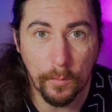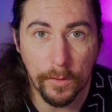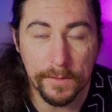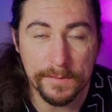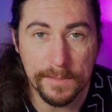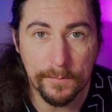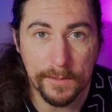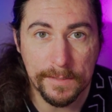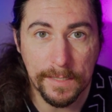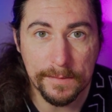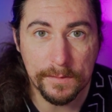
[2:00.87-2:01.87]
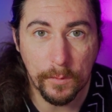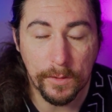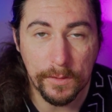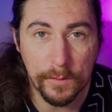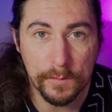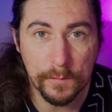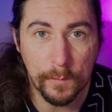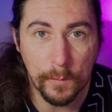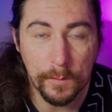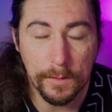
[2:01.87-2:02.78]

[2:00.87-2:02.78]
work and stuff like that. That's what I use it for.